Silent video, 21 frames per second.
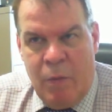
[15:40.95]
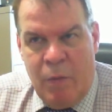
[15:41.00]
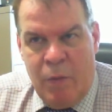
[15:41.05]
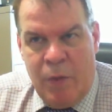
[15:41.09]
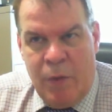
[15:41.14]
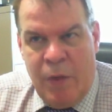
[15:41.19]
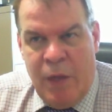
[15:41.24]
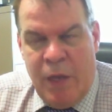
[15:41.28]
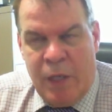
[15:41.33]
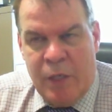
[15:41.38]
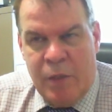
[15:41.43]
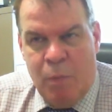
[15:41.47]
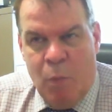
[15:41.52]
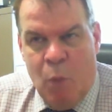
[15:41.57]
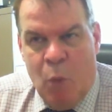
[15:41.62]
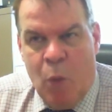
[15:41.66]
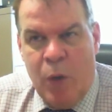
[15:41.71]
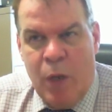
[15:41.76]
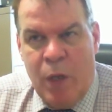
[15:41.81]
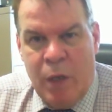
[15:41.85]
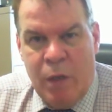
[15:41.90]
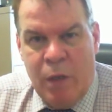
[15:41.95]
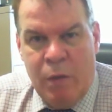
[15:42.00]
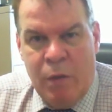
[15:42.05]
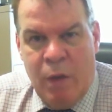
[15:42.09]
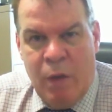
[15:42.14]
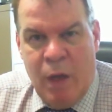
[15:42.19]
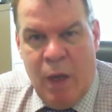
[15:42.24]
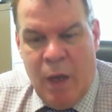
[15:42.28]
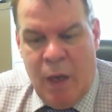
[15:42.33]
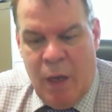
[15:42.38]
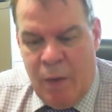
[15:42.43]
the next morning,
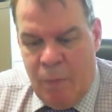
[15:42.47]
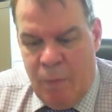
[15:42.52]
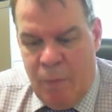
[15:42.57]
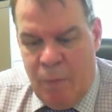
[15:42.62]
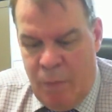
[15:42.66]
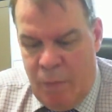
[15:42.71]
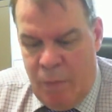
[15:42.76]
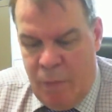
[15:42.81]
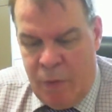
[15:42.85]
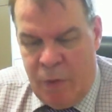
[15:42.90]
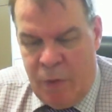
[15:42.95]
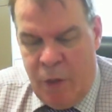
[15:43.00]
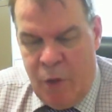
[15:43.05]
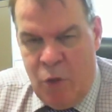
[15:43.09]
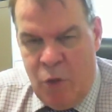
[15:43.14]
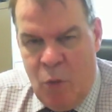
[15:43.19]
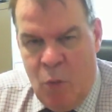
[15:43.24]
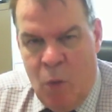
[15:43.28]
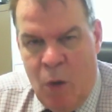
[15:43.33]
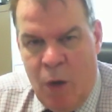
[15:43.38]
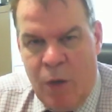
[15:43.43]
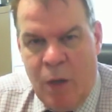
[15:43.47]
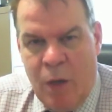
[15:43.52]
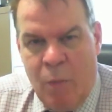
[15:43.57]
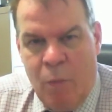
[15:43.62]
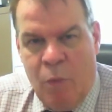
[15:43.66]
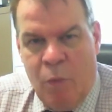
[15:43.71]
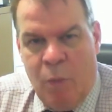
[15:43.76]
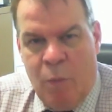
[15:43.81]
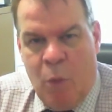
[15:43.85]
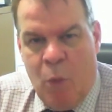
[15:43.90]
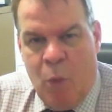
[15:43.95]
uh, did you wind up
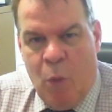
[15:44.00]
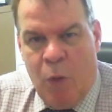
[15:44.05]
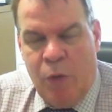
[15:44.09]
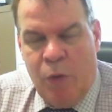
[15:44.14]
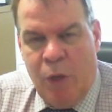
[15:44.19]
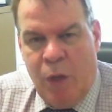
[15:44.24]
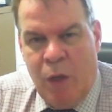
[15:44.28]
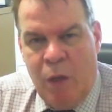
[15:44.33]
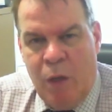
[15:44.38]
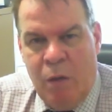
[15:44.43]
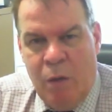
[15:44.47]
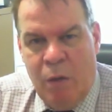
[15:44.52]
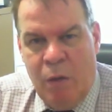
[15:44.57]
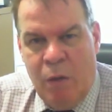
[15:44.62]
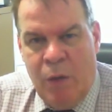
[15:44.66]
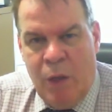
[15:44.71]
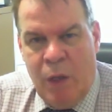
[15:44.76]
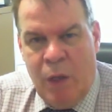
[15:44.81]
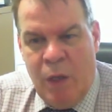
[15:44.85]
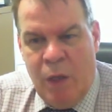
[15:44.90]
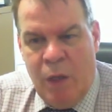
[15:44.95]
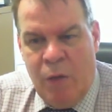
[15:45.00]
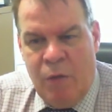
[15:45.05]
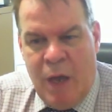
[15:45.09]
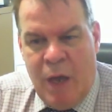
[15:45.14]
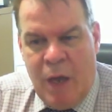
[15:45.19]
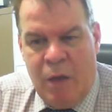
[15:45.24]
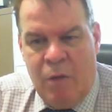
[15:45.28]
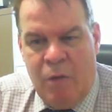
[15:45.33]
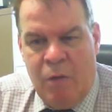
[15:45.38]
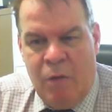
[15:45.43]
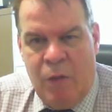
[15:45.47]
reporting the
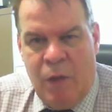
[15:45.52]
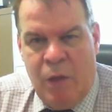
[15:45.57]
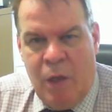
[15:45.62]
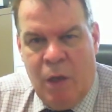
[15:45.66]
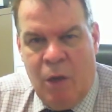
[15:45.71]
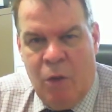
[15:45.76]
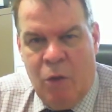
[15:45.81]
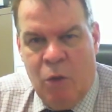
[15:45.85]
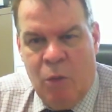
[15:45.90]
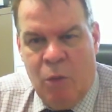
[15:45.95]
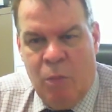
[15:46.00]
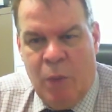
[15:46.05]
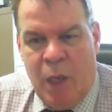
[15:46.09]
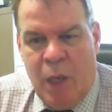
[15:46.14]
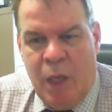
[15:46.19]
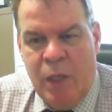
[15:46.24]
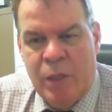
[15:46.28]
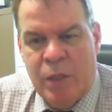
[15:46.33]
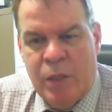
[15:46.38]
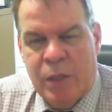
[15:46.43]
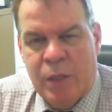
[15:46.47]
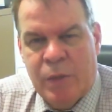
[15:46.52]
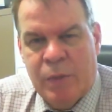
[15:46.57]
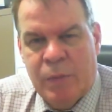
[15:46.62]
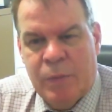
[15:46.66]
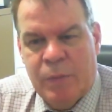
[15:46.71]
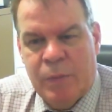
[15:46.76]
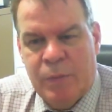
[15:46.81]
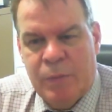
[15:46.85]
attack to the local police?